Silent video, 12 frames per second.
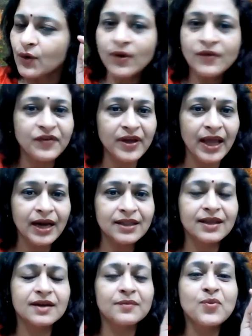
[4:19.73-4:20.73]
Don't
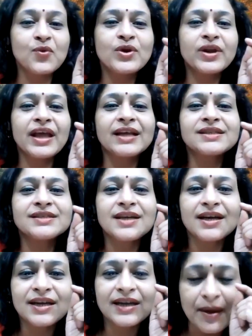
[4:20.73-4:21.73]
forget that moon
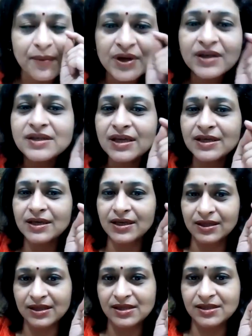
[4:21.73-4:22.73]
gets
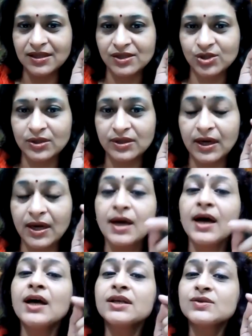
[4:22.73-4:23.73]
debilitated in this nakshatra.
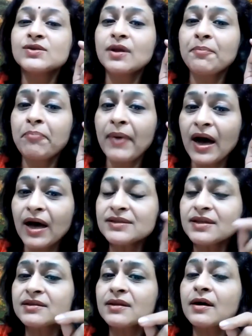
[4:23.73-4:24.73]
So the
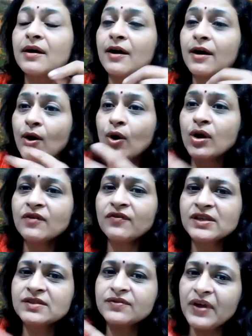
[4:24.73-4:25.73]
powers that the, uh, all
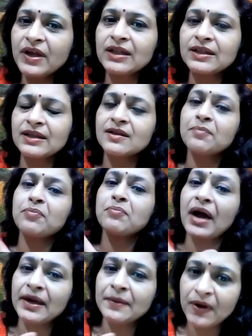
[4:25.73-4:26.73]
of us feel that the
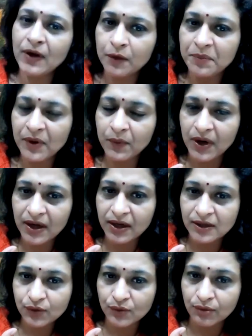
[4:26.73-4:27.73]
mind may not be
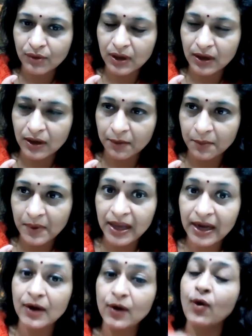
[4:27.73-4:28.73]
working too uh,
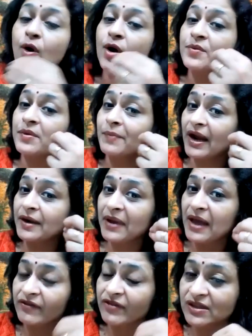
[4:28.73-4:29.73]
well, or we
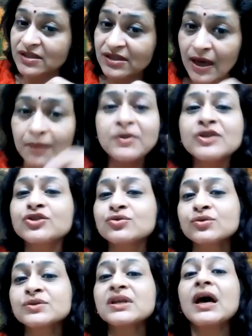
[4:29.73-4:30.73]
might be having some
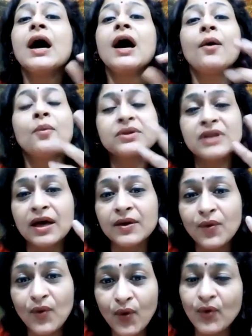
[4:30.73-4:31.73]
issues with
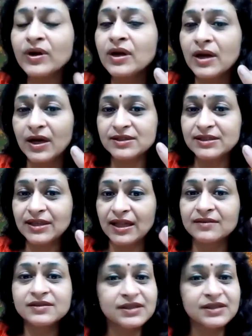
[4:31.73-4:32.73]
our own
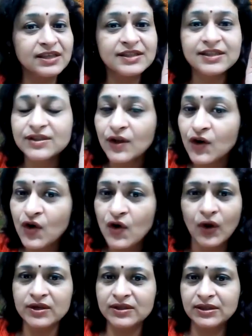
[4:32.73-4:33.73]
selves, it's
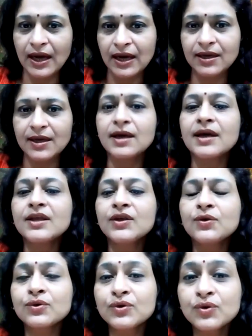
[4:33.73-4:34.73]
not that.
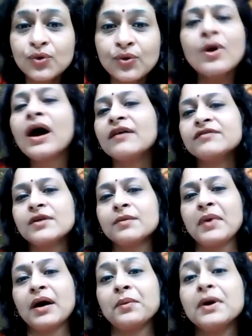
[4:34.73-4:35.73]
You do have
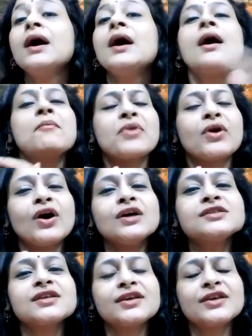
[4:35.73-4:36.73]
the power
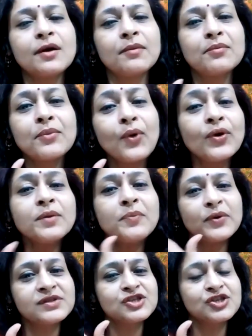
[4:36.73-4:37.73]
because your
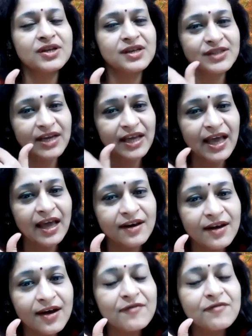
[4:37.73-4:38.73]
moon position is
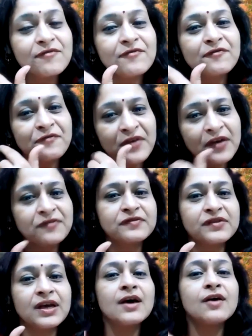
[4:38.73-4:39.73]
again
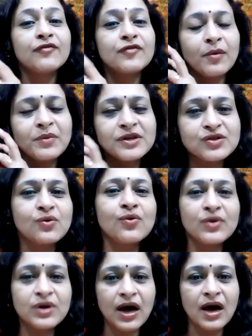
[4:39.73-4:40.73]
fifth from its
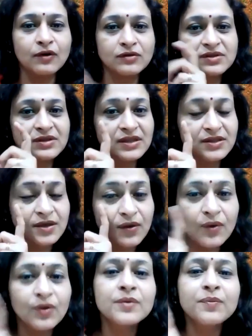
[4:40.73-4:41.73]
own house. That's
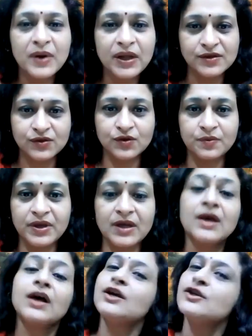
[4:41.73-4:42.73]
a good place to be.